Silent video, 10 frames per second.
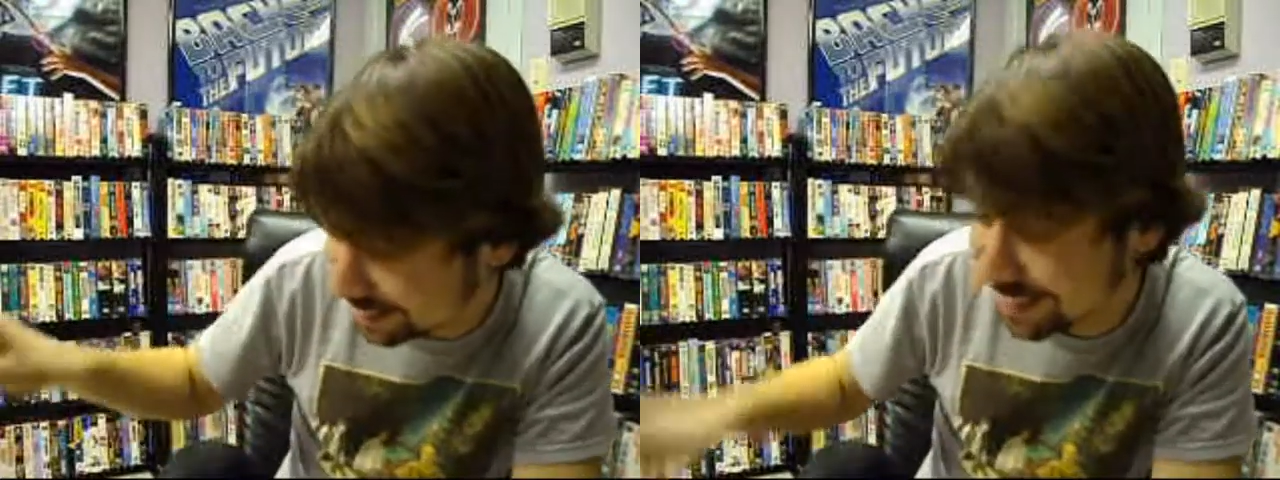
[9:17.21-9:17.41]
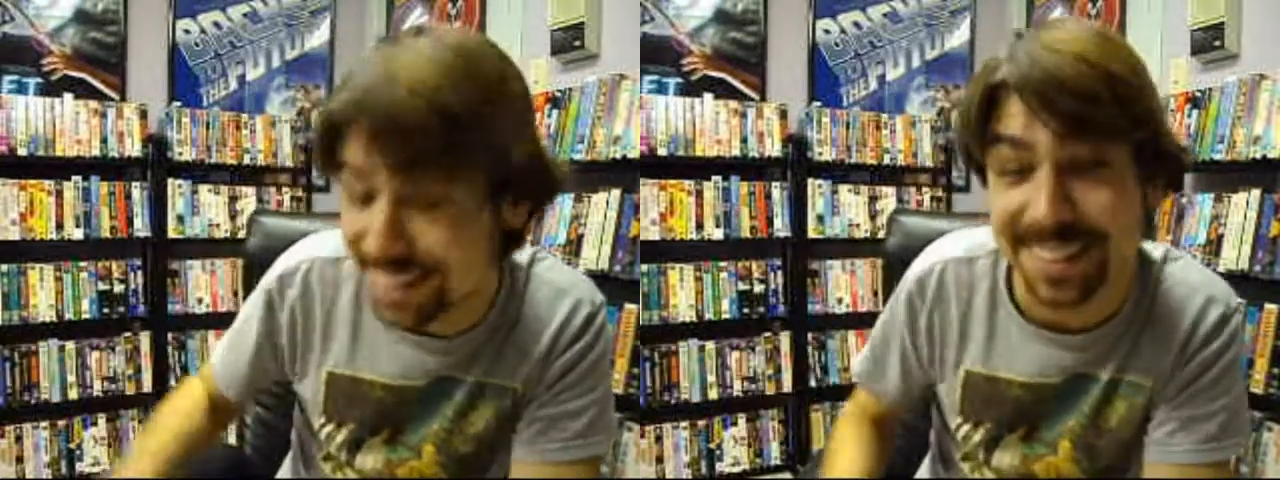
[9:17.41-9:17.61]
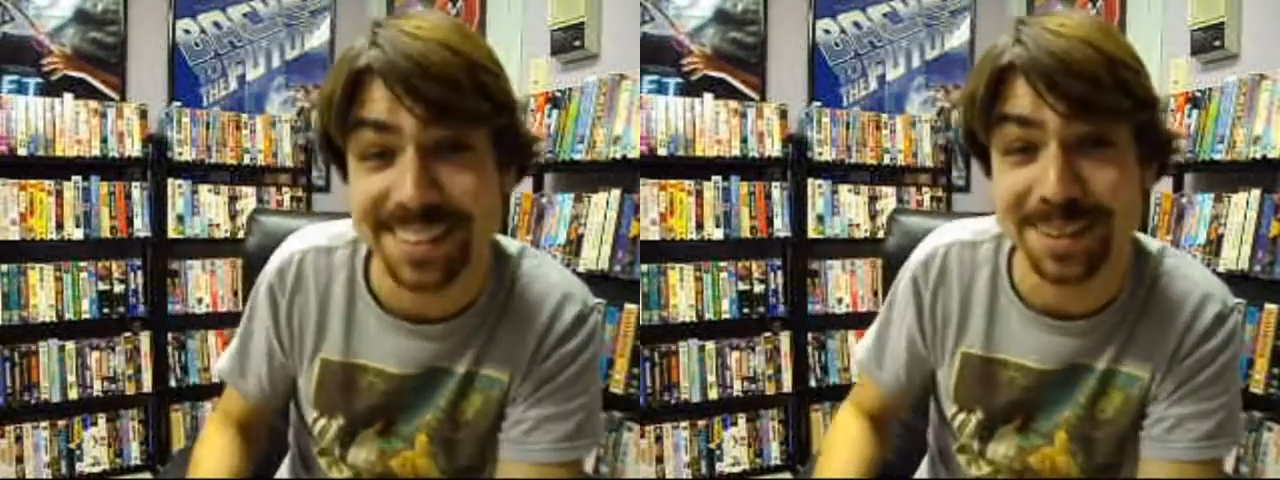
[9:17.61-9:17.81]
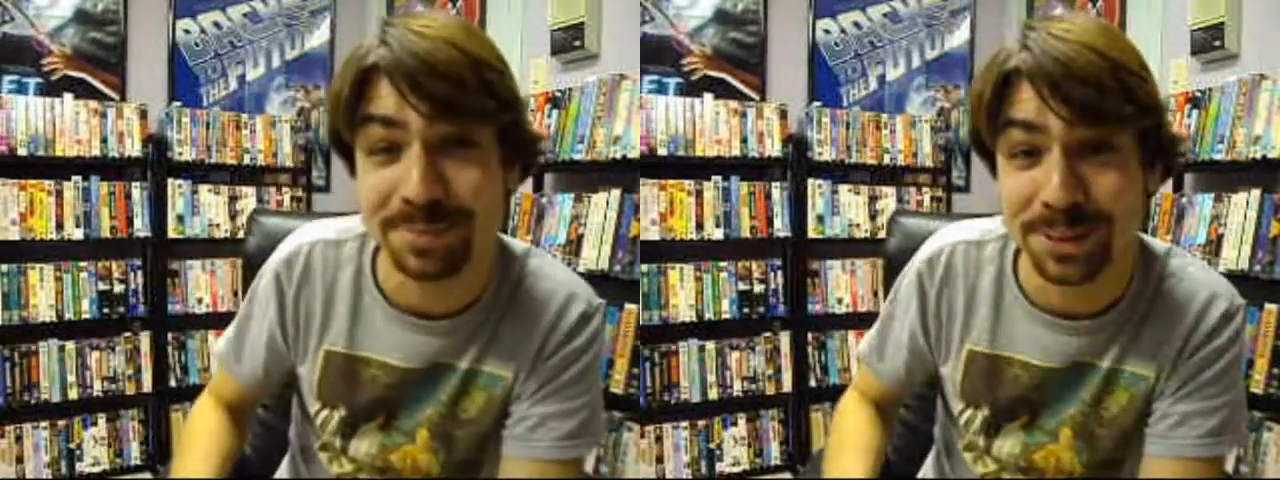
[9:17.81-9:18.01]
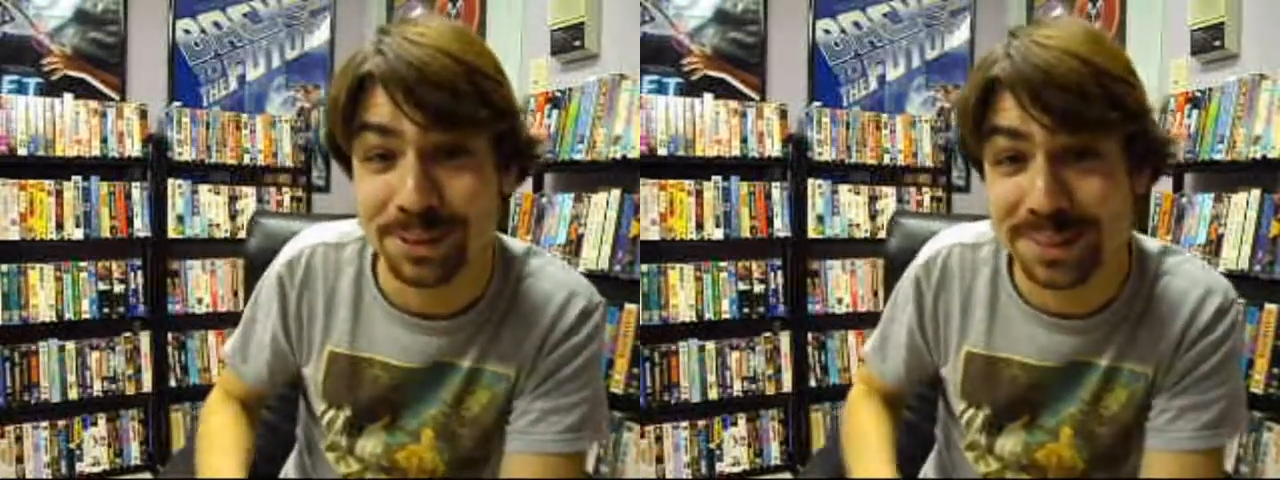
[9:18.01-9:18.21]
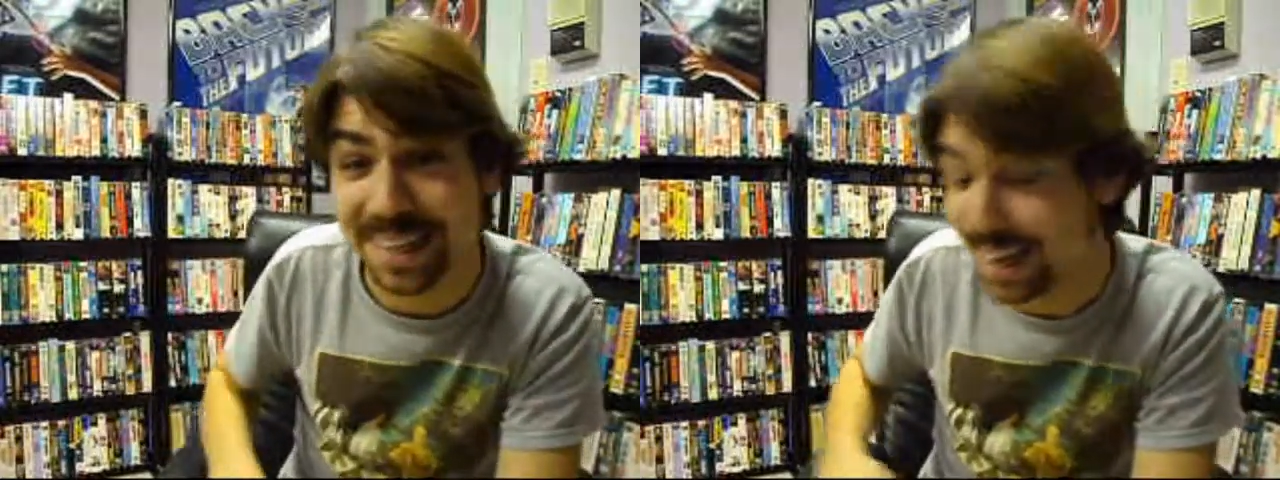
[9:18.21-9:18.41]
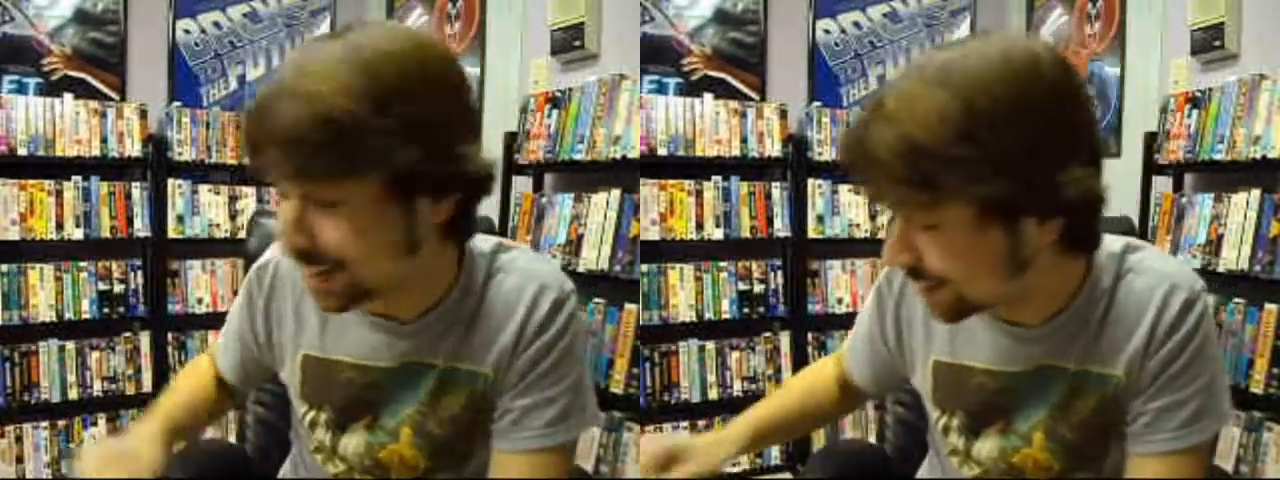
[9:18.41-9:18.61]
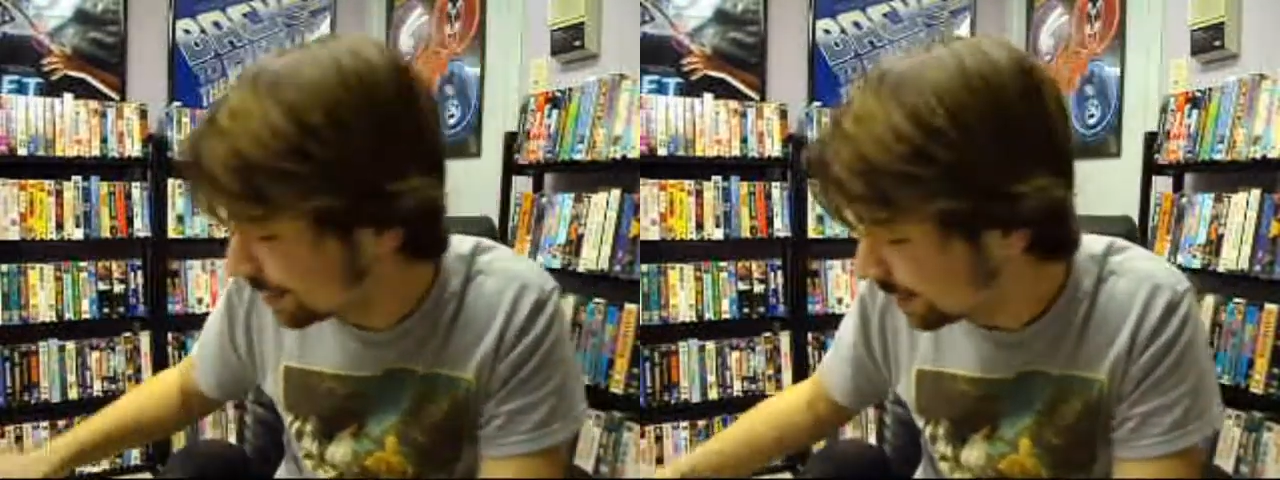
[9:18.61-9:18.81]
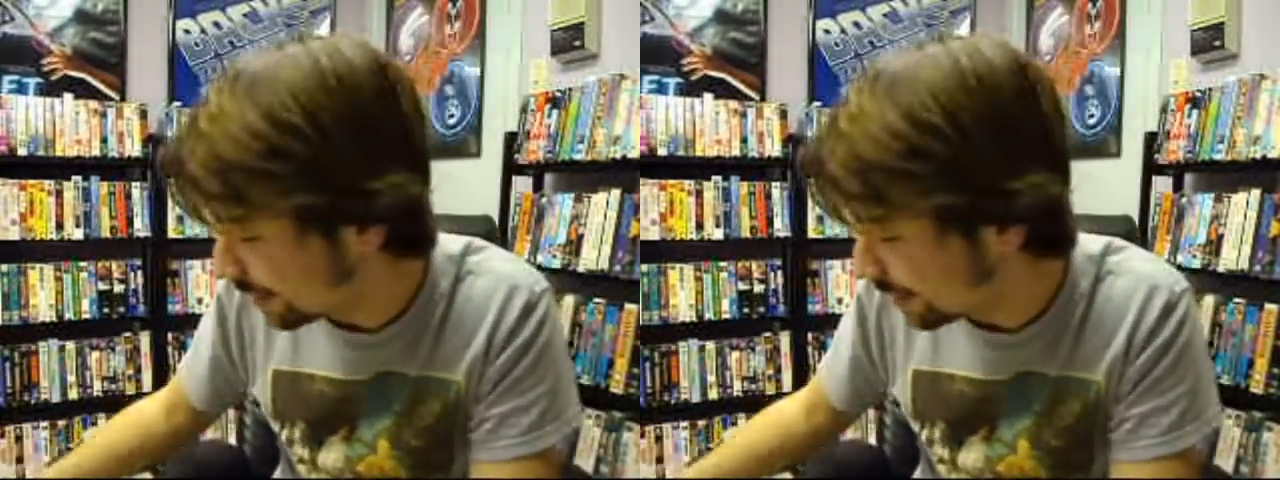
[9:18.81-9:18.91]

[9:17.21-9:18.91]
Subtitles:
Yeah, he produced that.